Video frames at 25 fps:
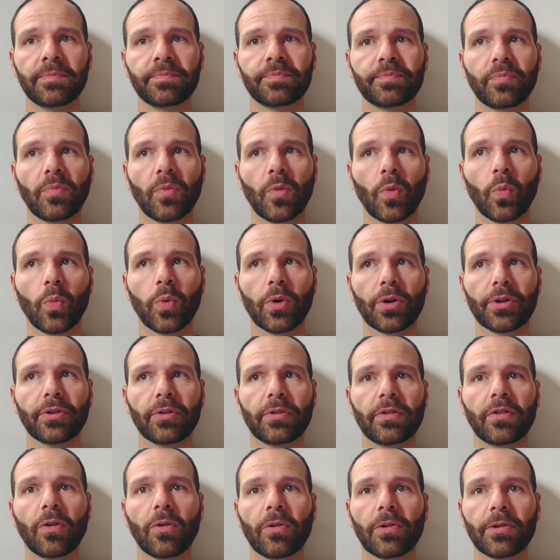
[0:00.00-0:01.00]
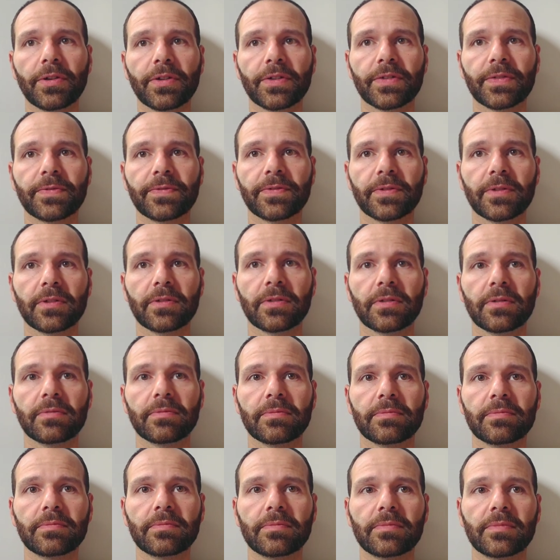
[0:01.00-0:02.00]
we're notorious for
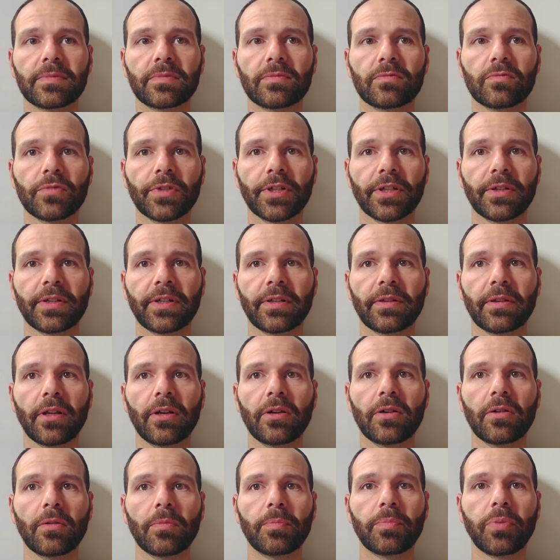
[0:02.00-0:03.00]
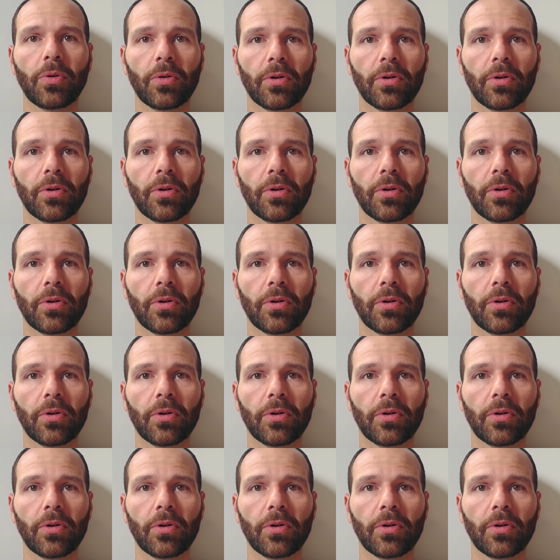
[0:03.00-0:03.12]
really low